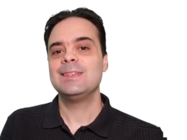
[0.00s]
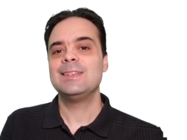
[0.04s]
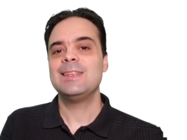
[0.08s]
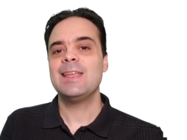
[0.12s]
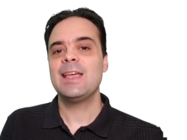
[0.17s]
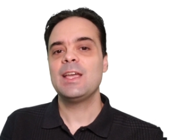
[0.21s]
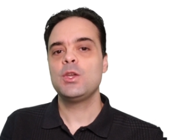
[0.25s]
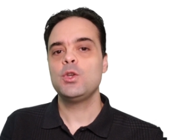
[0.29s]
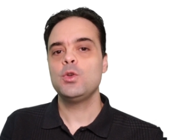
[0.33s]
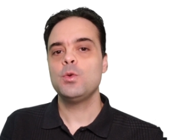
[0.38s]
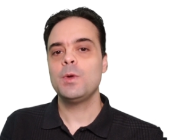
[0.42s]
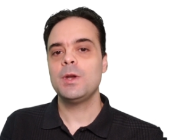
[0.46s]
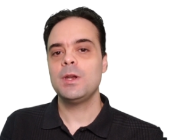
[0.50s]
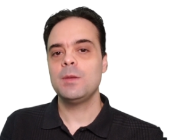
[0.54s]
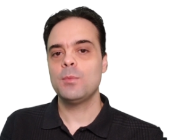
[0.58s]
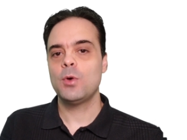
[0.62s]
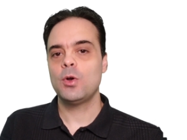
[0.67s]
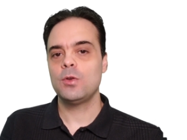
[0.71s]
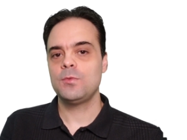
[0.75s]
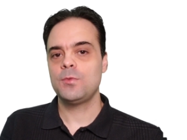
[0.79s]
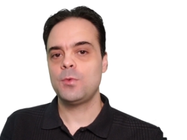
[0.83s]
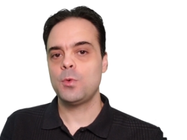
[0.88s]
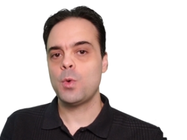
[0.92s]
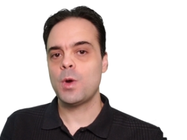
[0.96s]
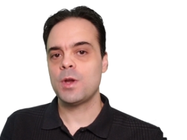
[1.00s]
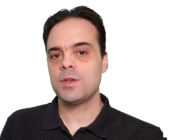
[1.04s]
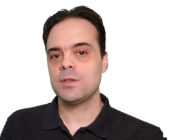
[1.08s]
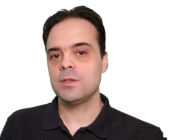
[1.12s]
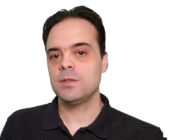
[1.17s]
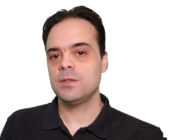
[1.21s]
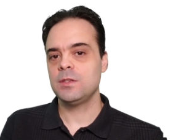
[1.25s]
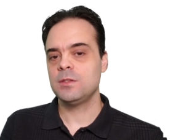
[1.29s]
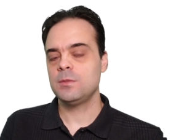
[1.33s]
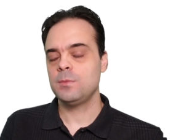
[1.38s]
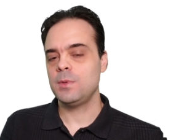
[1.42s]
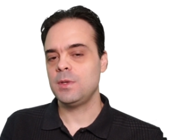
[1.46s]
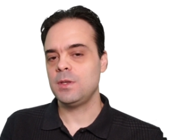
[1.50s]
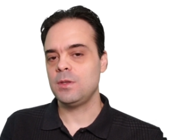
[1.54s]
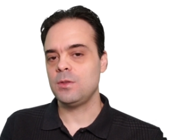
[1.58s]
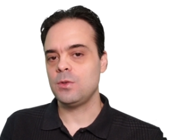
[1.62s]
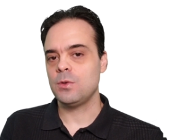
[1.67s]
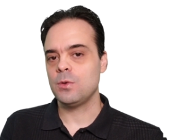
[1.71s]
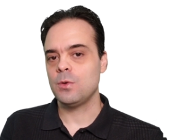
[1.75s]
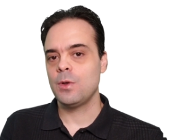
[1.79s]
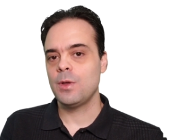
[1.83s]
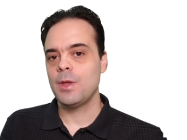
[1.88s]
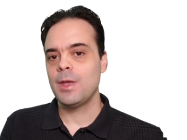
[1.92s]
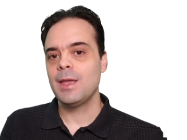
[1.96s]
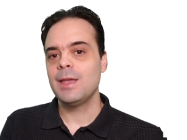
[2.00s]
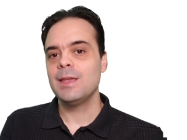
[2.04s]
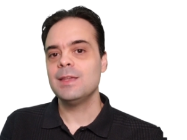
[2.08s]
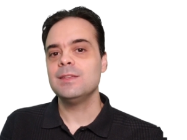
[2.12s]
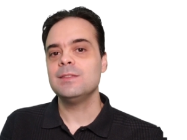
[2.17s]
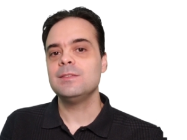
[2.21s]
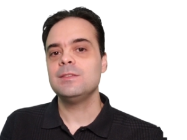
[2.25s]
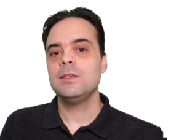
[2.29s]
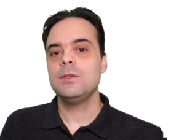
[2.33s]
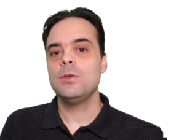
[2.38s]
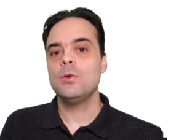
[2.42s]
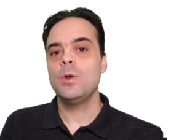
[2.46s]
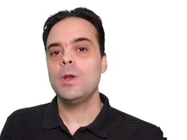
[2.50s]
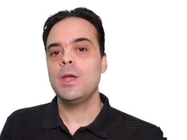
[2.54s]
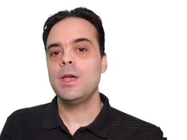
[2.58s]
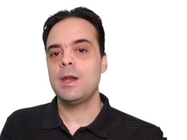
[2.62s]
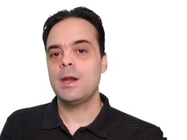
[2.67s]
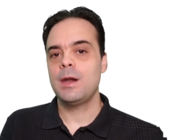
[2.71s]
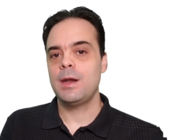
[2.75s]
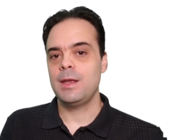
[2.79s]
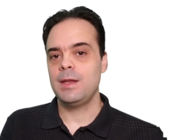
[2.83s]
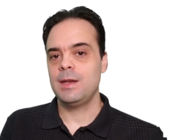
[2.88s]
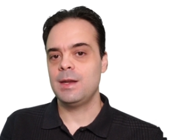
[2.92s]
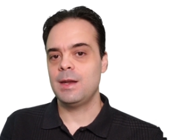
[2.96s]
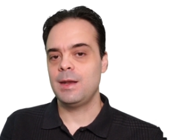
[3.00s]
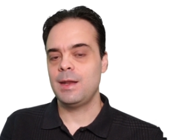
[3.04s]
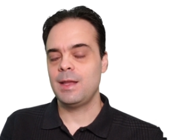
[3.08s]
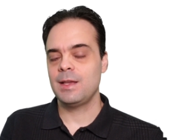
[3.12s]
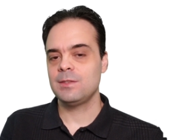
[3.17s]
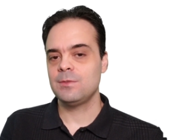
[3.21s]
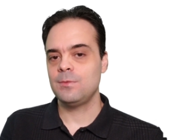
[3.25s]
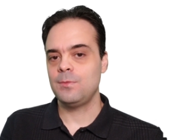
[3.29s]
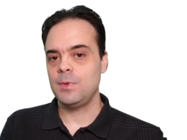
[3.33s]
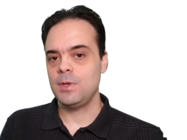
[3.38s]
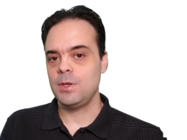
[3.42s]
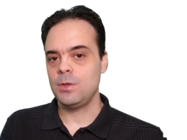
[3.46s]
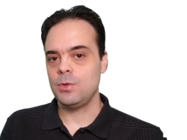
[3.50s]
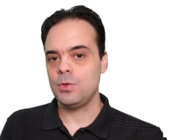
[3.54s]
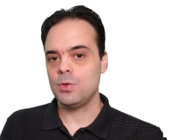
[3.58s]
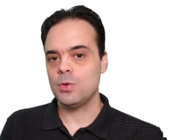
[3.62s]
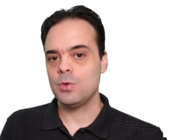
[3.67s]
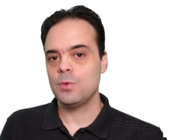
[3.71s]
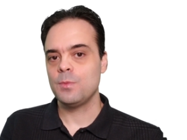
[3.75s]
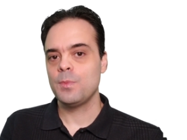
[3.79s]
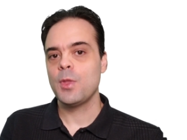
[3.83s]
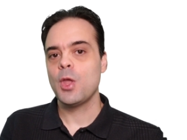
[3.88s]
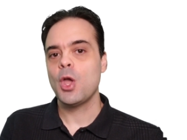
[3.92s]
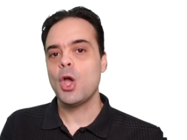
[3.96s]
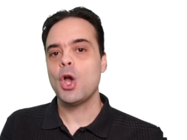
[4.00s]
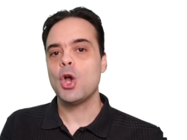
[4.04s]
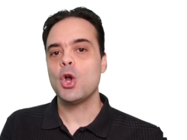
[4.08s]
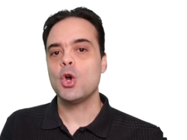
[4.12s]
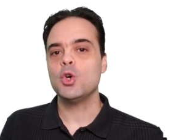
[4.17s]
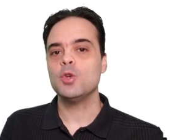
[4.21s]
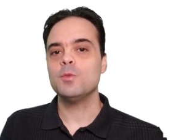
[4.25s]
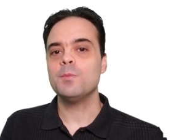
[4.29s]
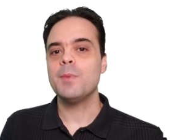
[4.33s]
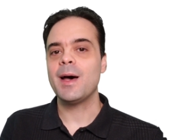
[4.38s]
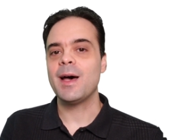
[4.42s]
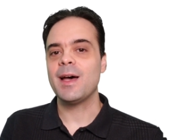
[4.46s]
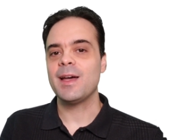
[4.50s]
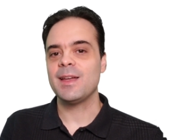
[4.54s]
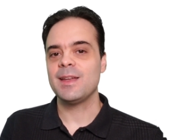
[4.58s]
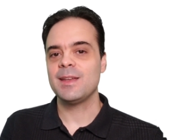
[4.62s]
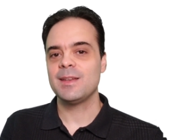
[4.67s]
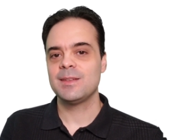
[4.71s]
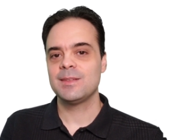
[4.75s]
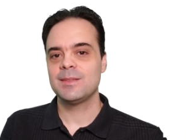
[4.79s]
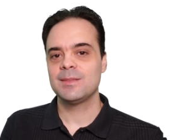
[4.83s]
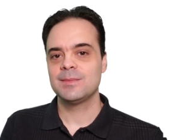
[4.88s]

Thank you very much for watching this video. See you later in the next video. Goodbye.